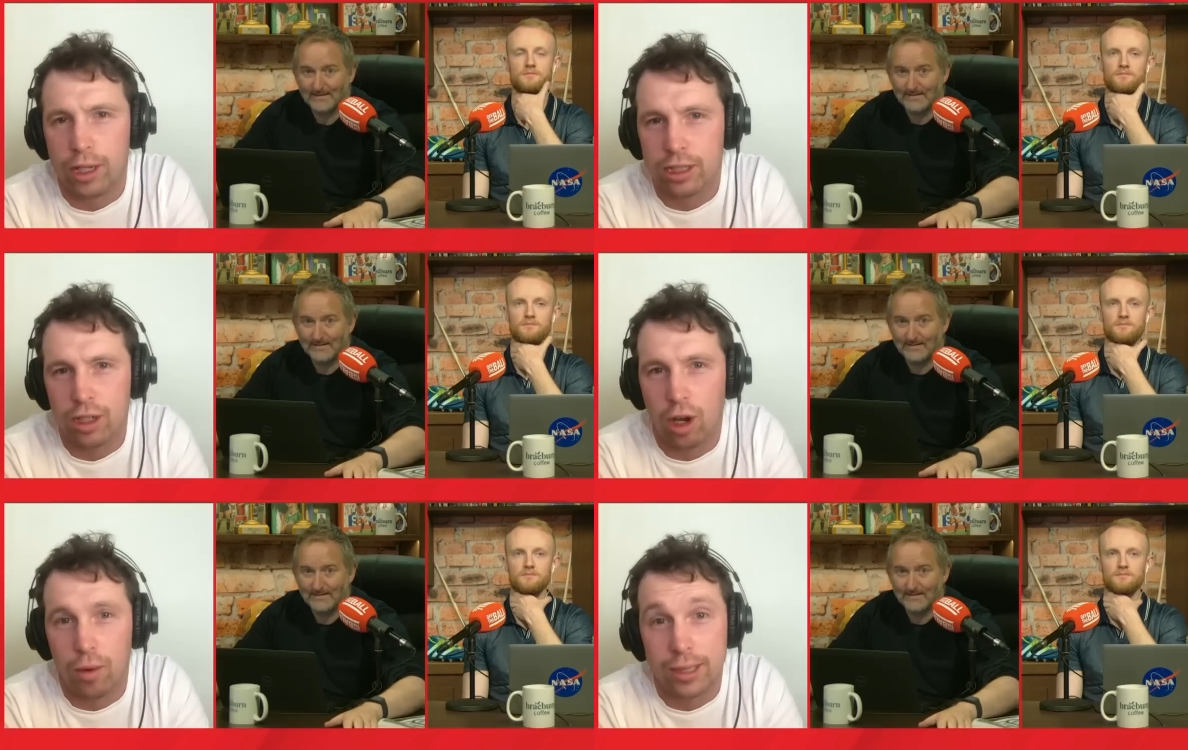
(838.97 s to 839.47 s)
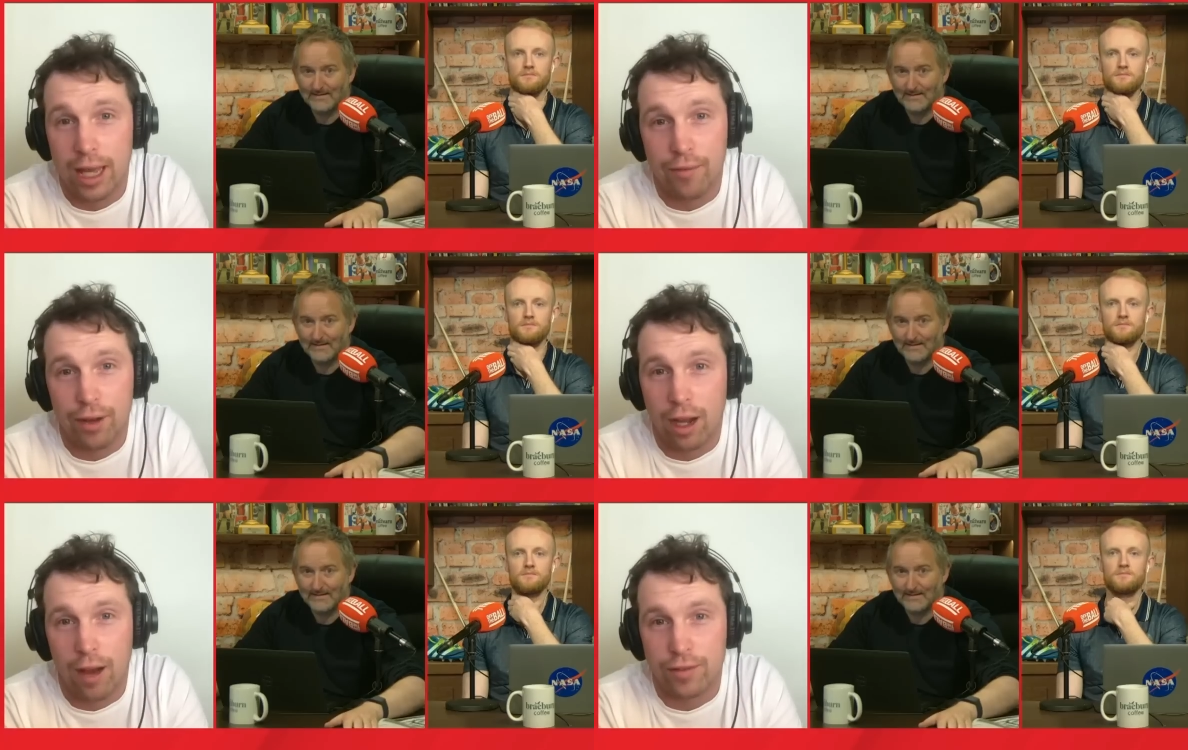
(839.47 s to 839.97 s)
Speaker 1: You saw it with
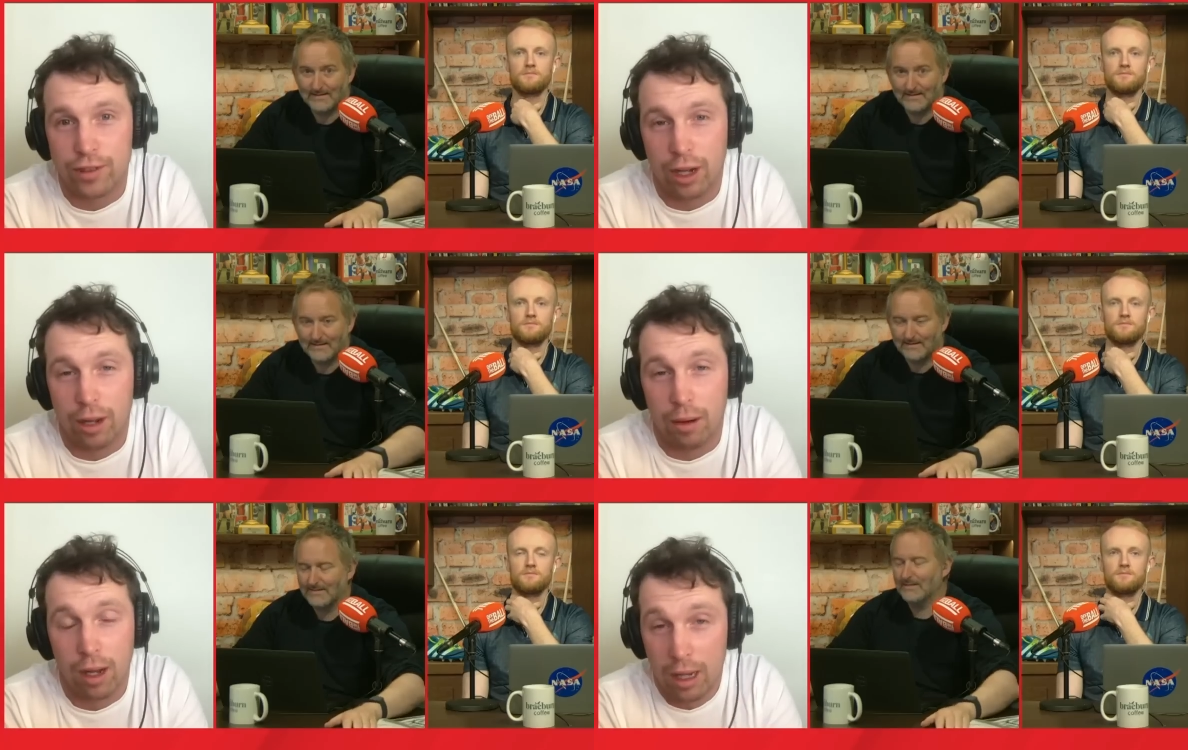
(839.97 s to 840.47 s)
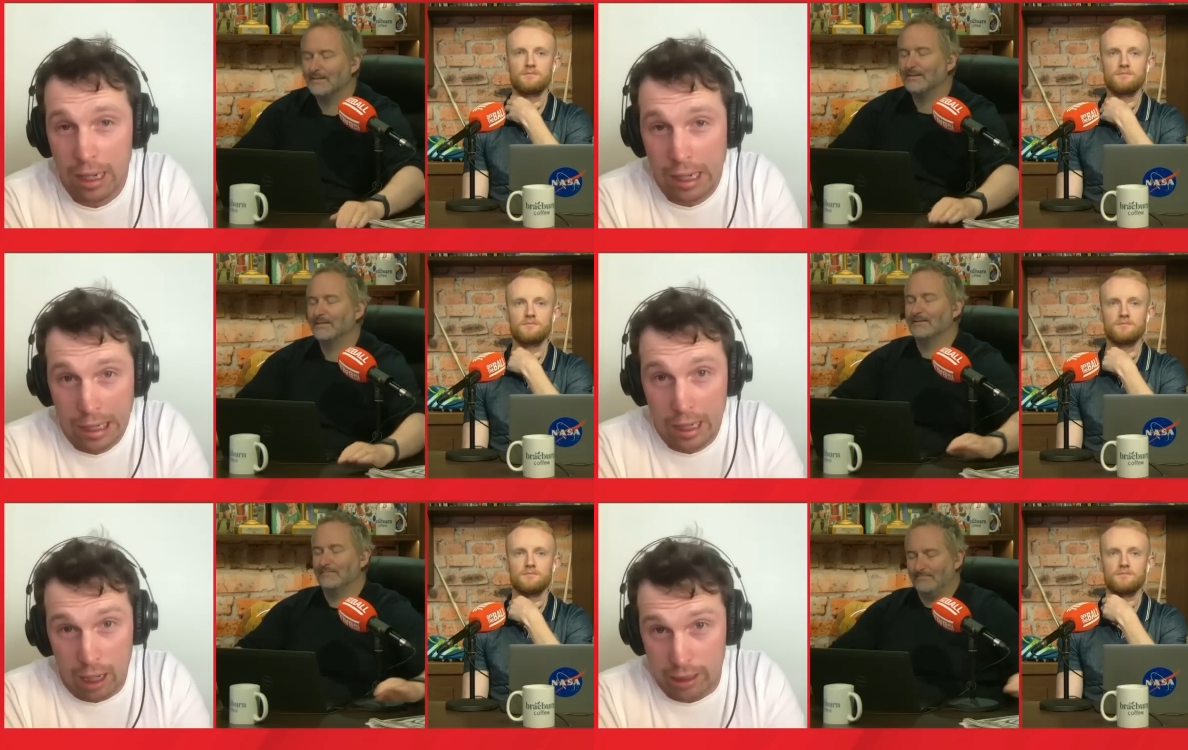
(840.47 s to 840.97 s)
David Goffin
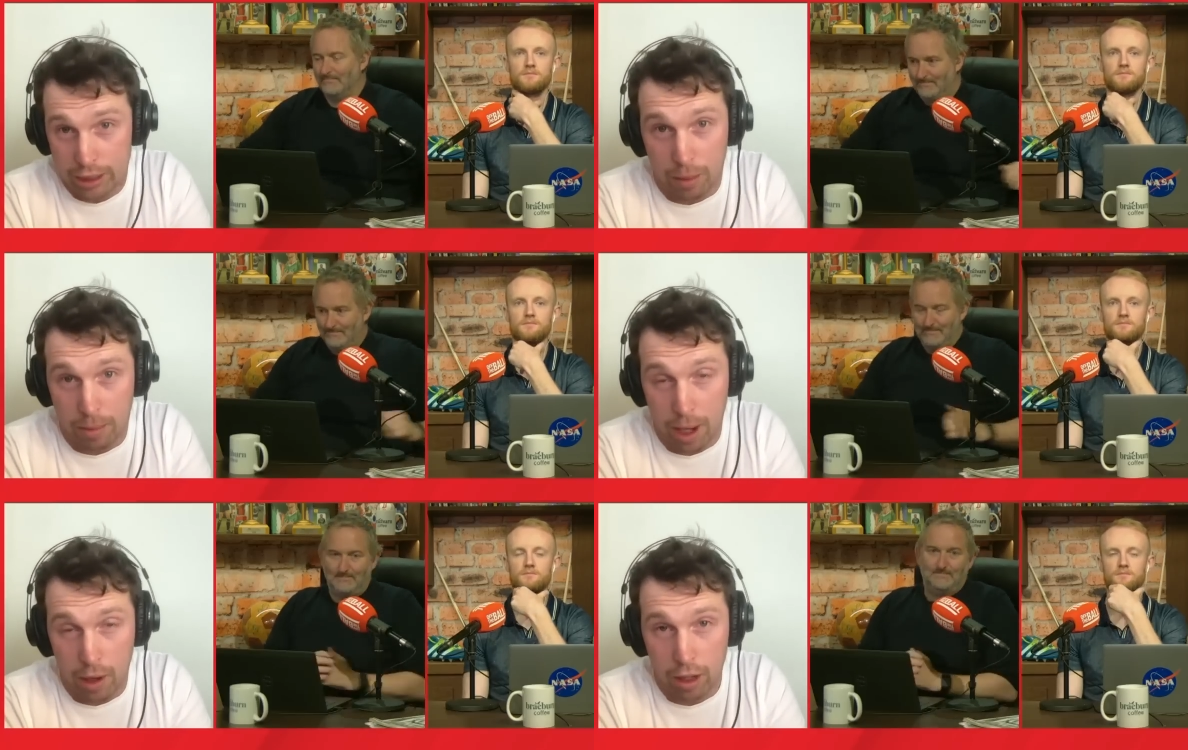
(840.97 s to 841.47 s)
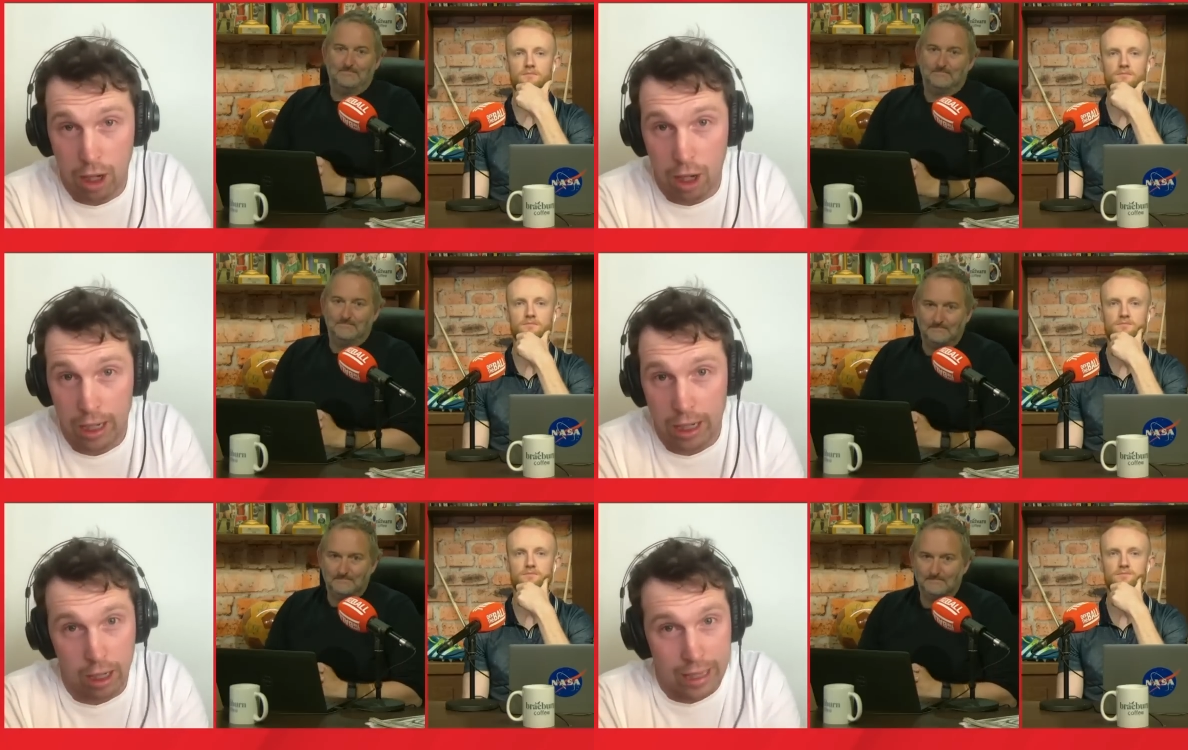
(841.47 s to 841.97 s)
on the Sean Powder call.
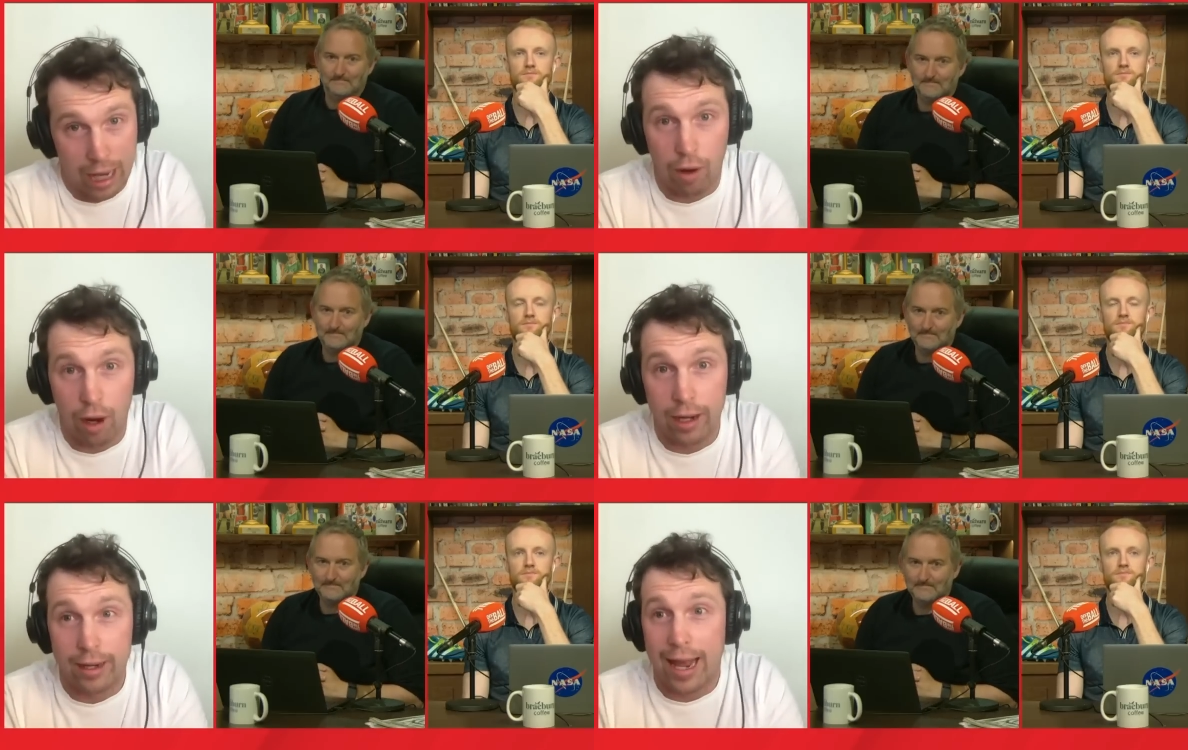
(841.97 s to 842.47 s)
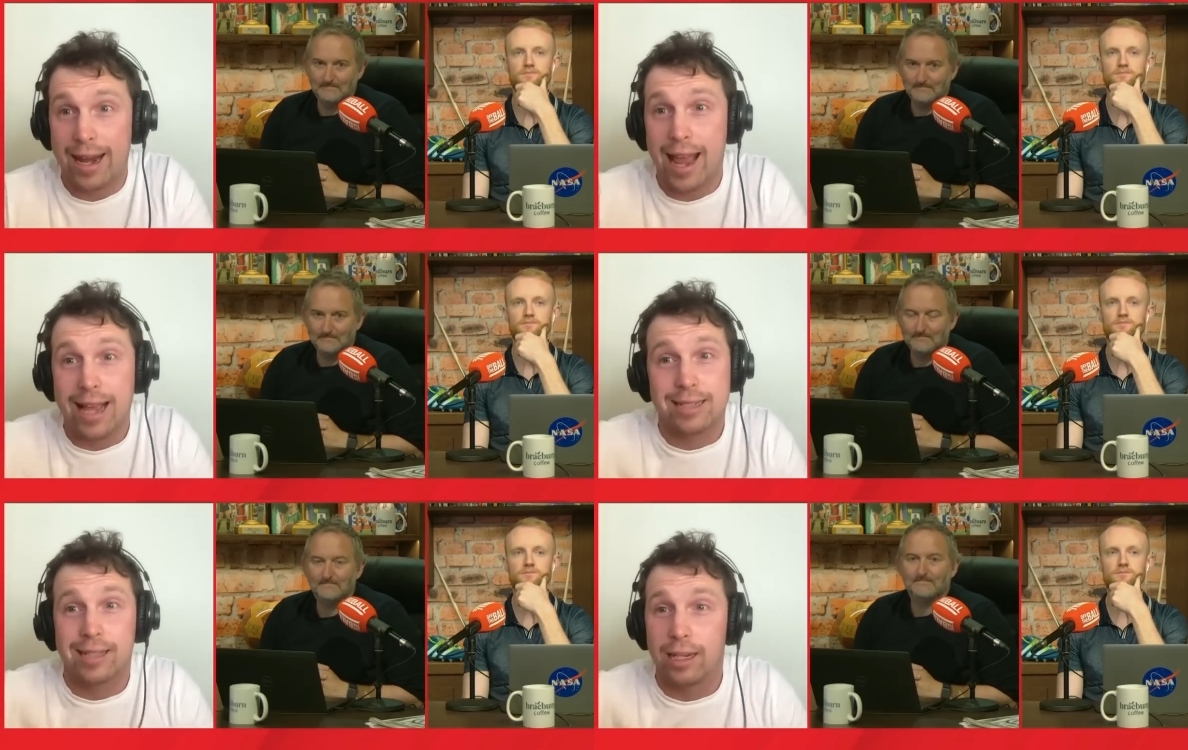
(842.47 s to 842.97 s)
He got that right, and
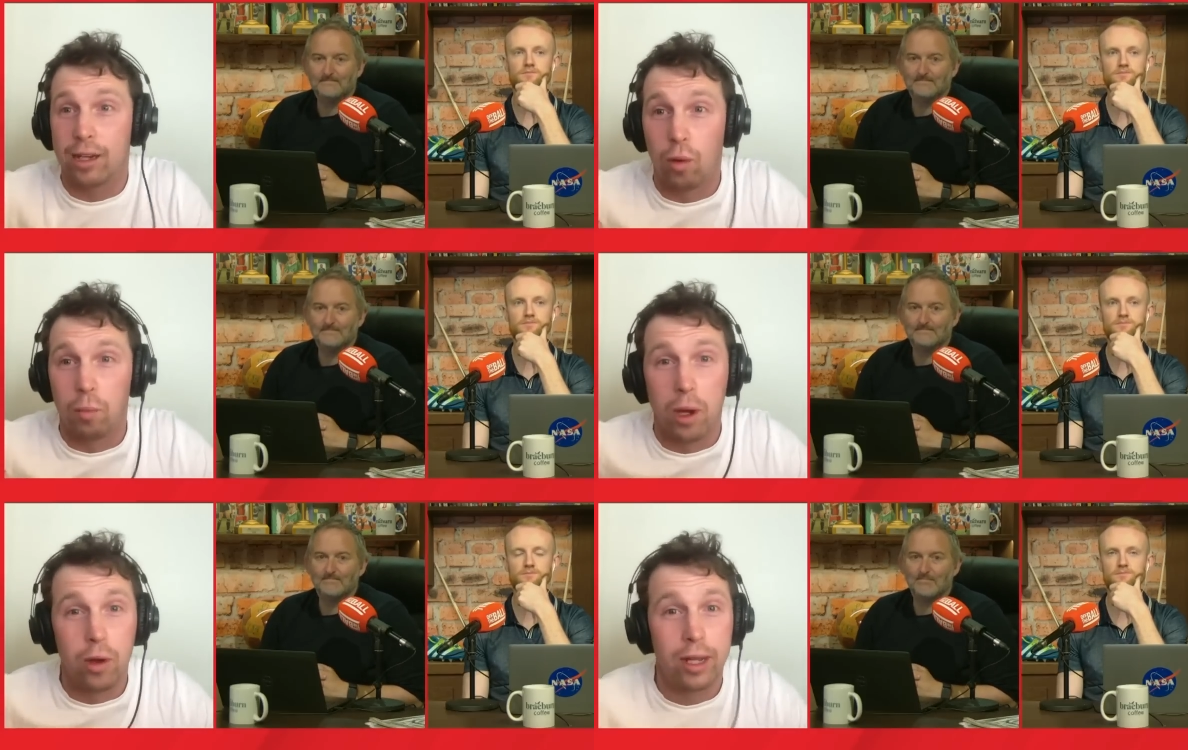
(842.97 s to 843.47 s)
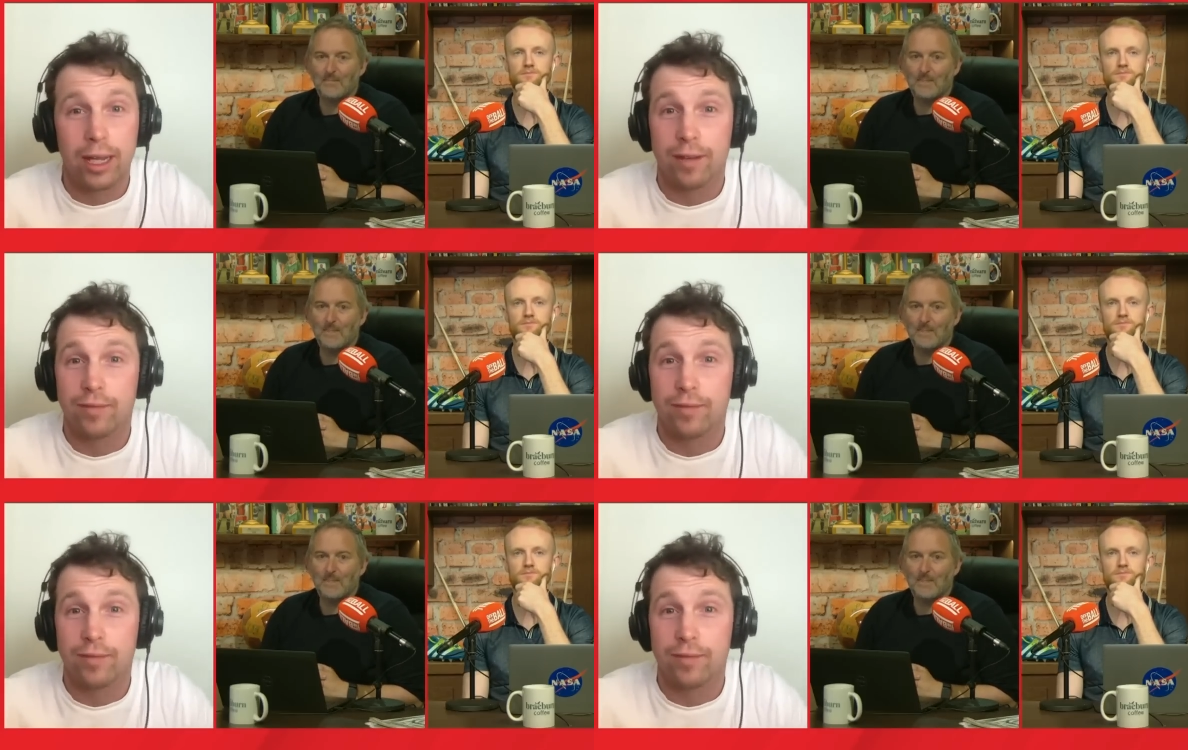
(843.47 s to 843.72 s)
next thing Noel Mooney